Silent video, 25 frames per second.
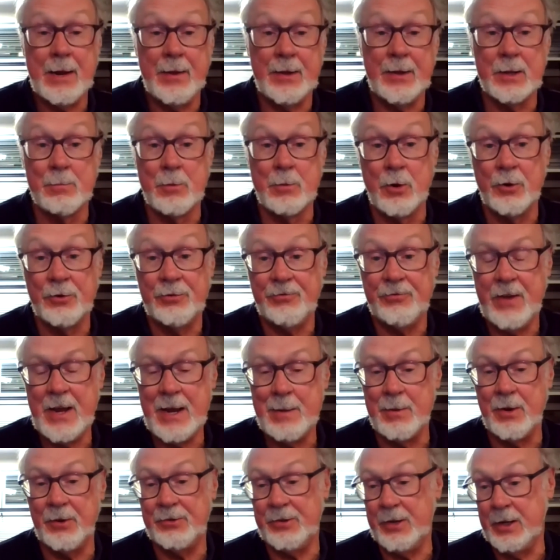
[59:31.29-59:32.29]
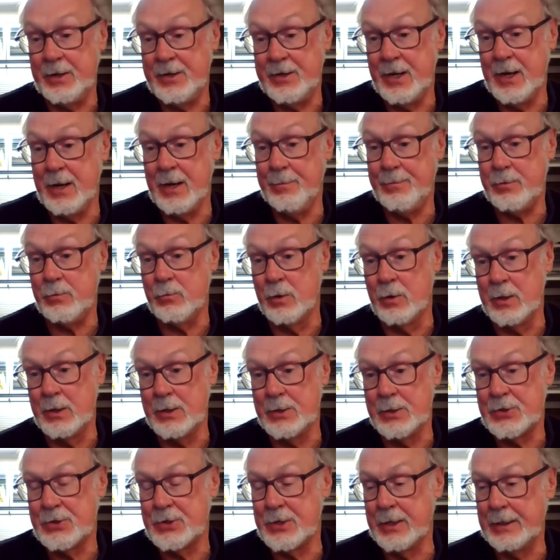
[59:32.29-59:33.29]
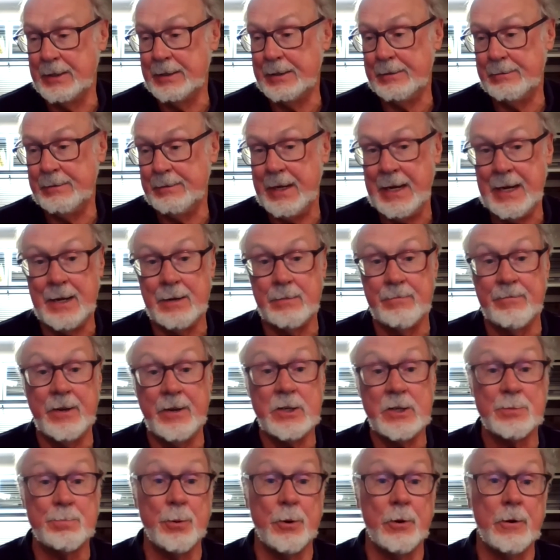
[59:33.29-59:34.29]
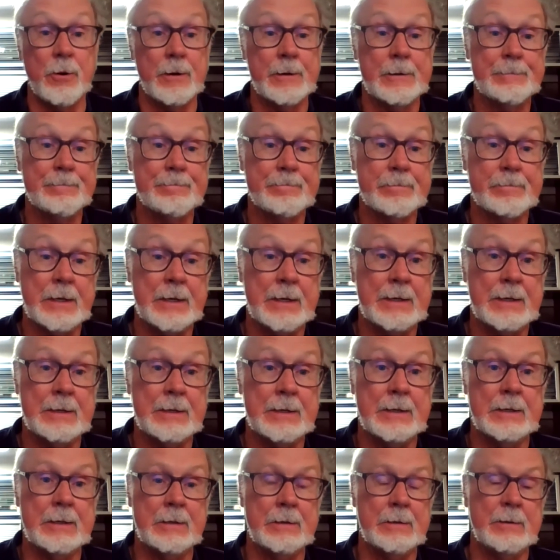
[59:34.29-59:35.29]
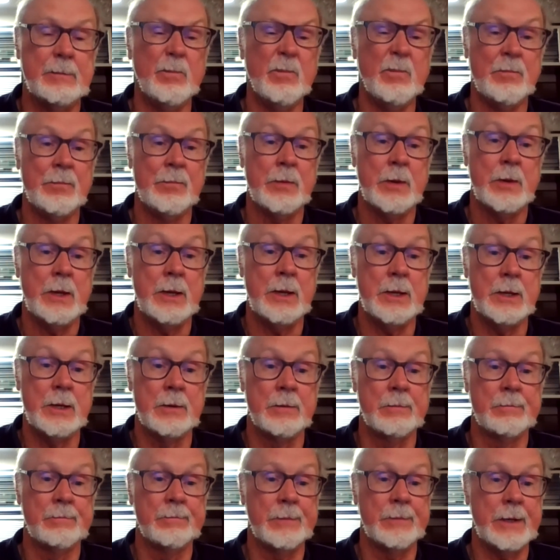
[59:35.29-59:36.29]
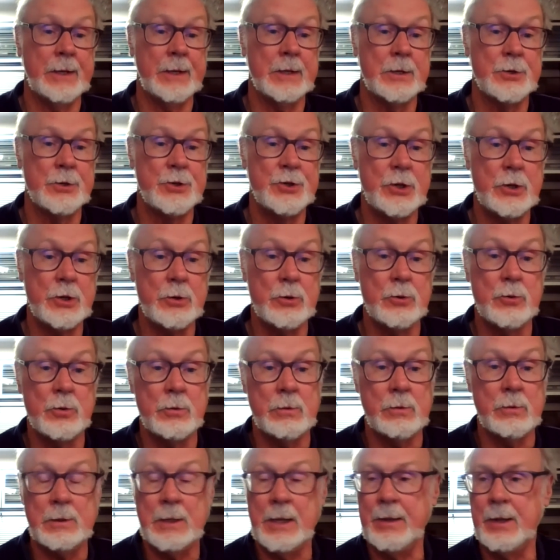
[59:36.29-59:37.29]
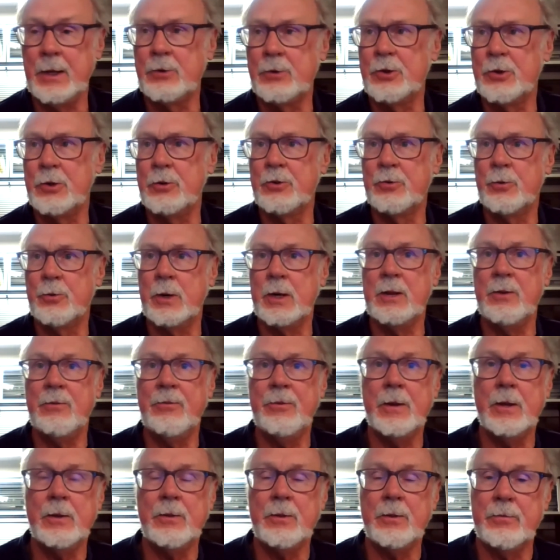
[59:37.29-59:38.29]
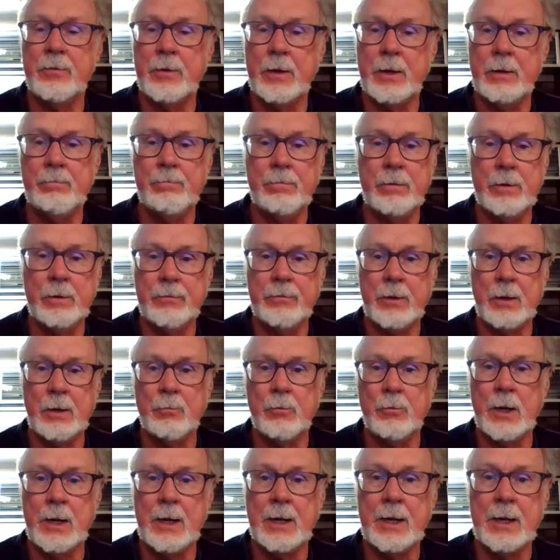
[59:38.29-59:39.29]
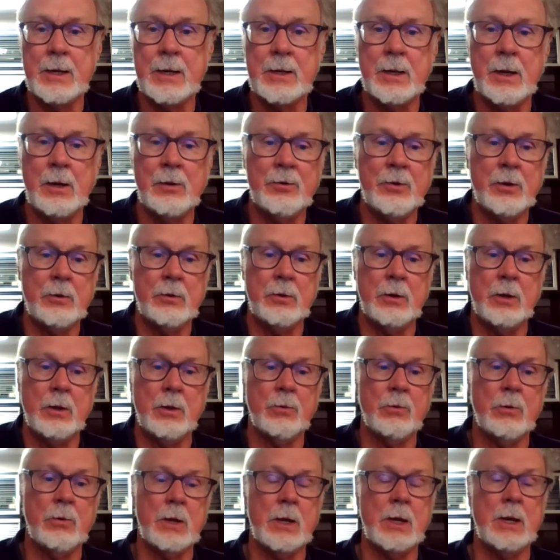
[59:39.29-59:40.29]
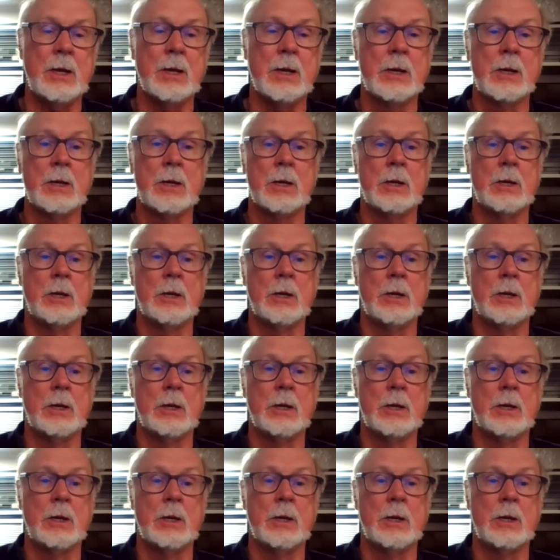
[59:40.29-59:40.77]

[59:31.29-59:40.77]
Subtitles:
I think the most famous attempt was at Vicksburg in June, I think June 25th, if I'm right, 1863.